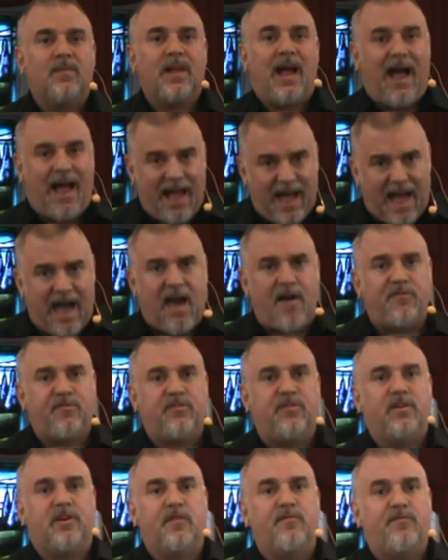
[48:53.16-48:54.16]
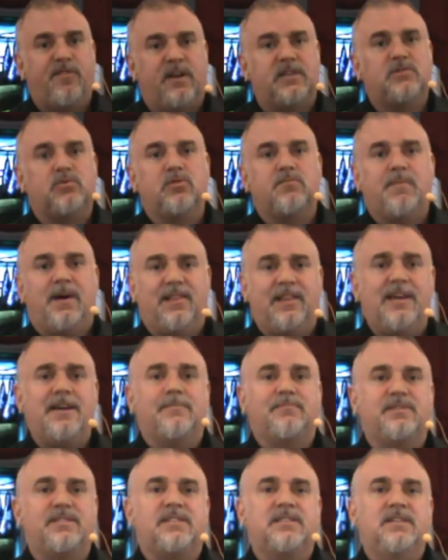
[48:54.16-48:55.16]
I have to confess with my
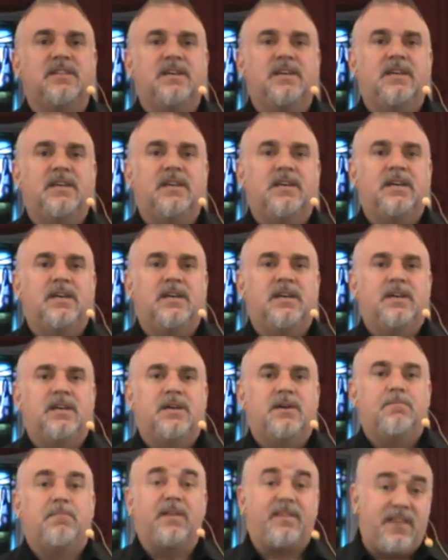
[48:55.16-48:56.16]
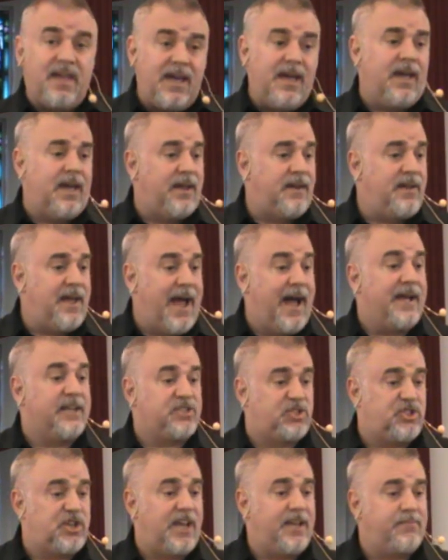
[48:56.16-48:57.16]
lips. But then,
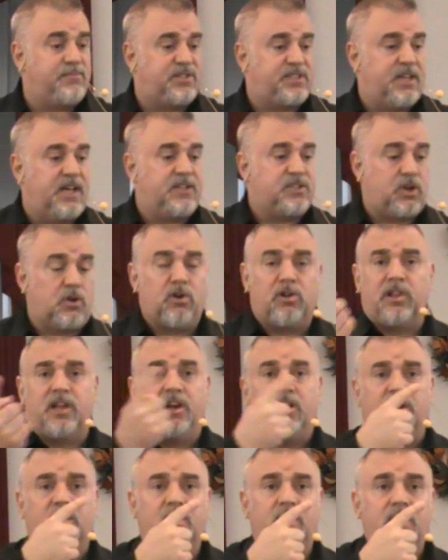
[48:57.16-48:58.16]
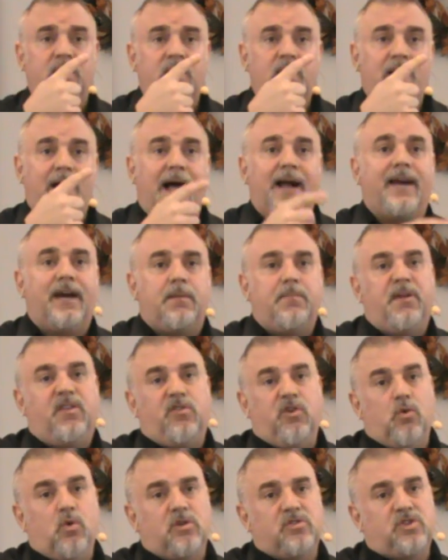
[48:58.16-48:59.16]
as James says earlier, I got to
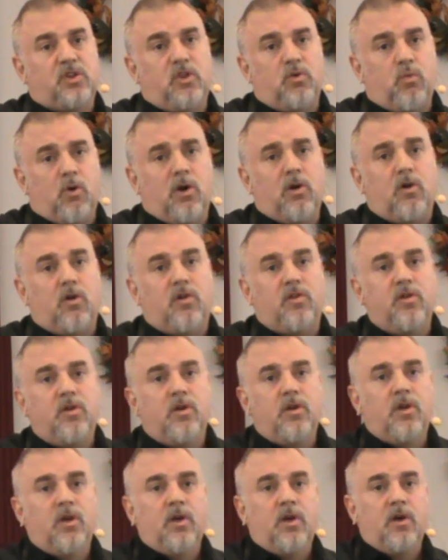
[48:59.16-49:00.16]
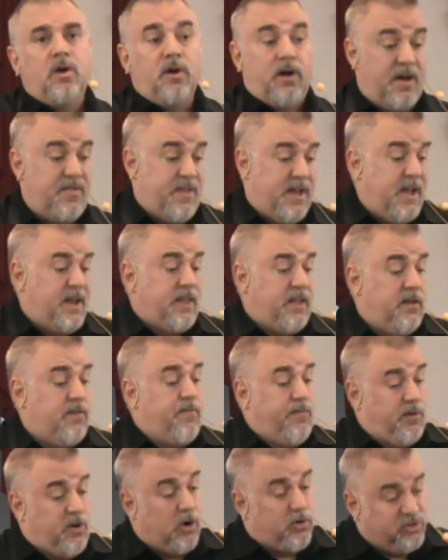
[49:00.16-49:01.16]
be doers of the word. And then
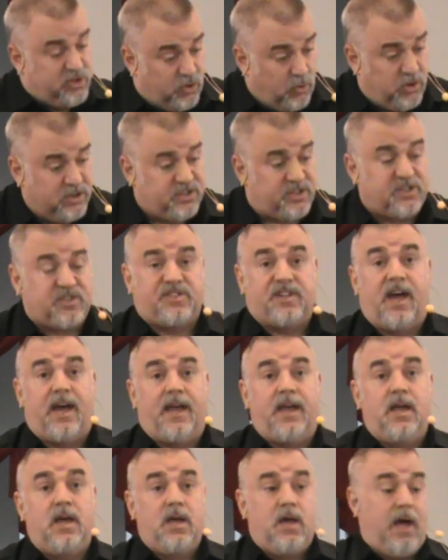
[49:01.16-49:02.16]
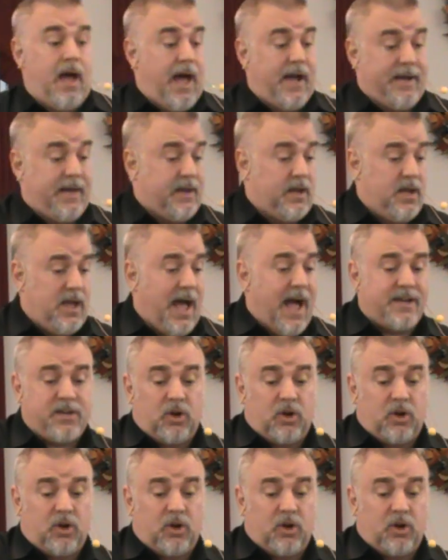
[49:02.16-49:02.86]
he goes on to say, I, gotta, I